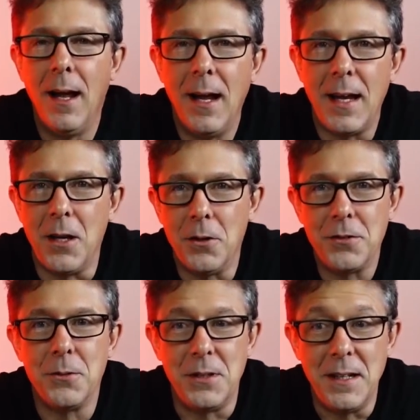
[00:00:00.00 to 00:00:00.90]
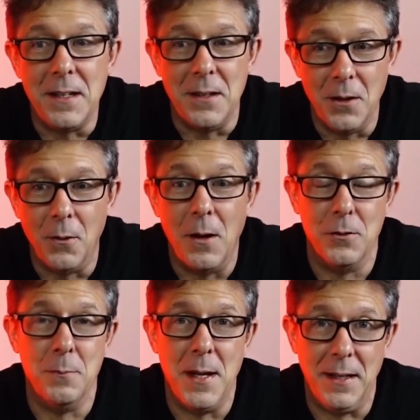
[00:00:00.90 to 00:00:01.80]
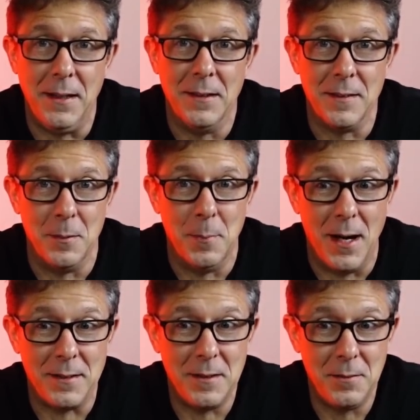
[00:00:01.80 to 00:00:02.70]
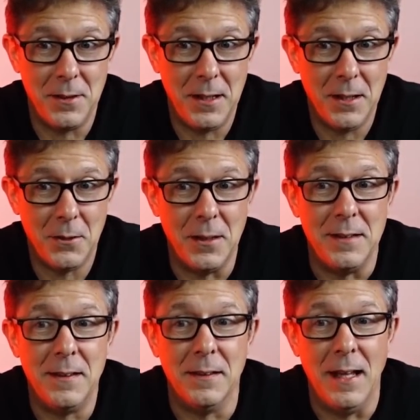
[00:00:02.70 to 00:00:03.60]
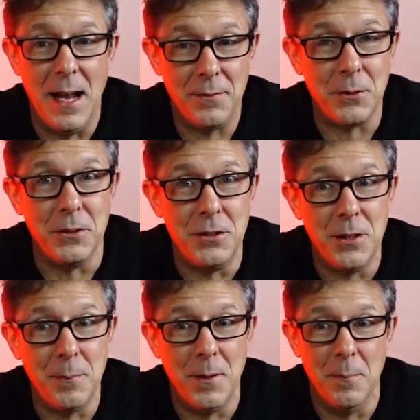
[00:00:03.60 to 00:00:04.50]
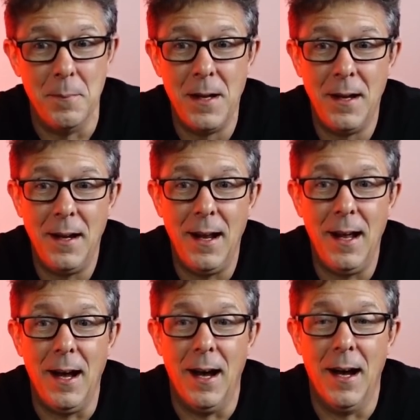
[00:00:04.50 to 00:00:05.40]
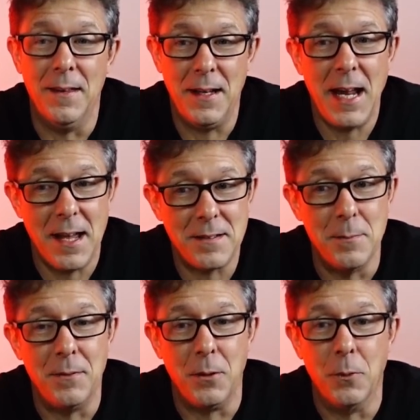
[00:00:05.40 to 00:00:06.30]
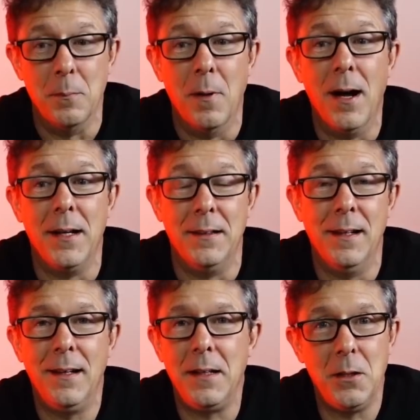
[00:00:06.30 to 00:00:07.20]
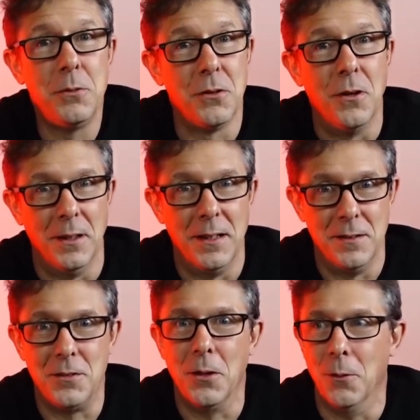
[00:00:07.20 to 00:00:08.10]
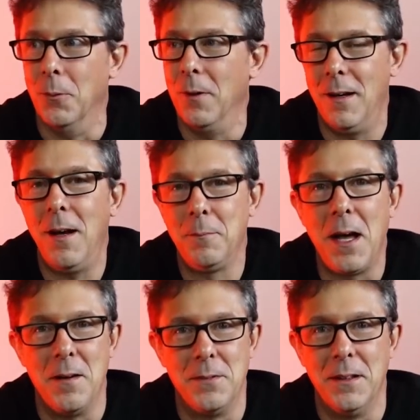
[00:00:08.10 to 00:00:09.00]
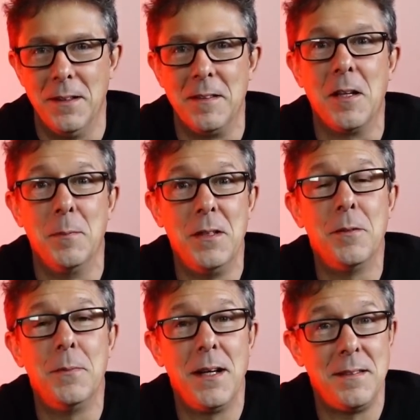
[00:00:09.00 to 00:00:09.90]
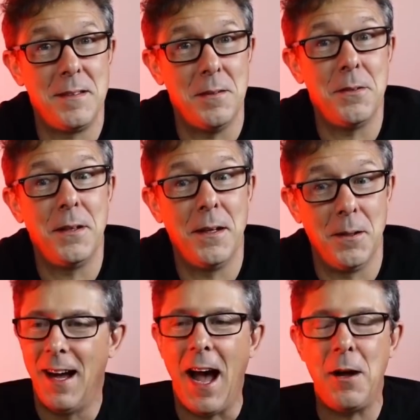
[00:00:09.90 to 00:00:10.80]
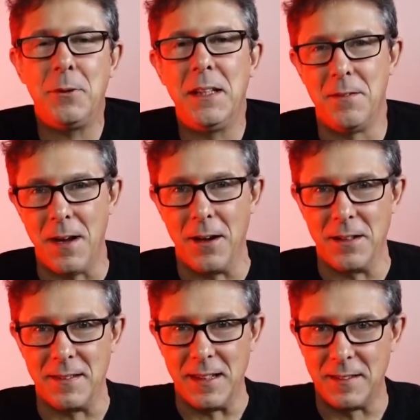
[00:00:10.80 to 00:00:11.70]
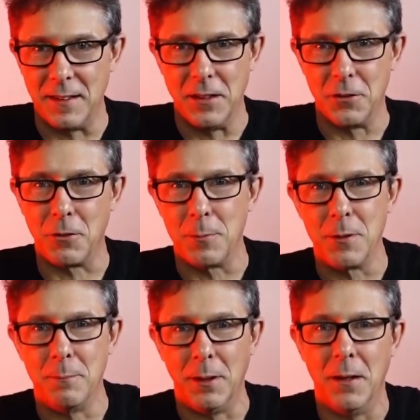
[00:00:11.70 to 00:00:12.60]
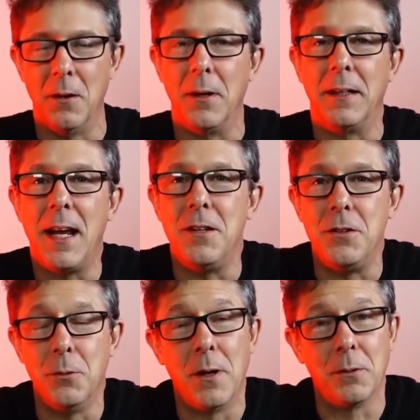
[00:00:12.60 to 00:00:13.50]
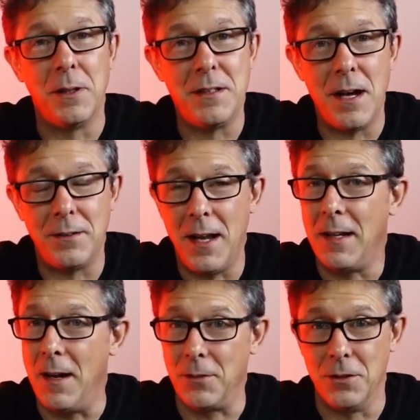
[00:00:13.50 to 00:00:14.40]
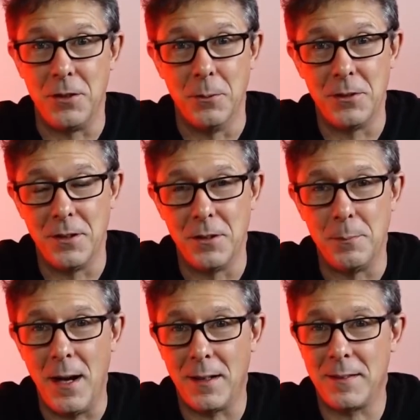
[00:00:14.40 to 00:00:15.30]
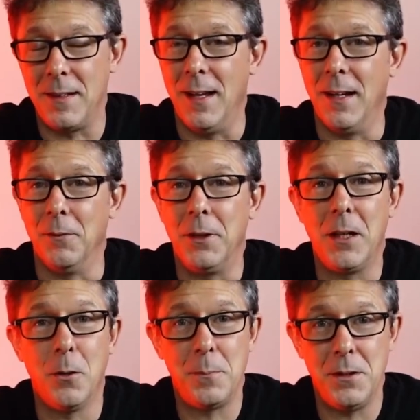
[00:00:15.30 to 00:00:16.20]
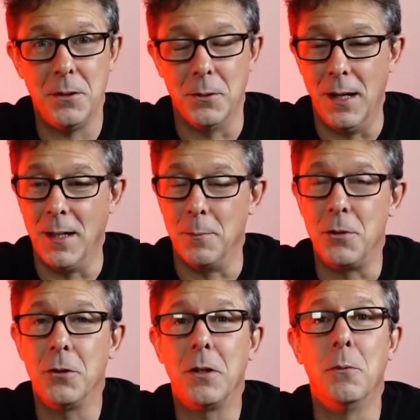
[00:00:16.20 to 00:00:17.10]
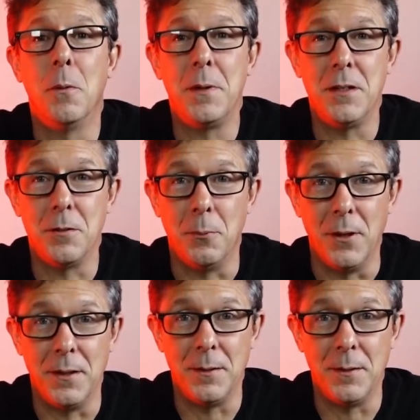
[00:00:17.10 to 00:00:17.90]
He also didn't know I was making this unboxing video until after he shipped them. Then I asked him if he wouldn't mind, and he was all in, so I'm confident this is going to be some nice stuff in there. I will leave various links in the description below in case you want to reach out to Ed after you see what's in this box, and I really hope you do, and I'm sure you won't be disappointed.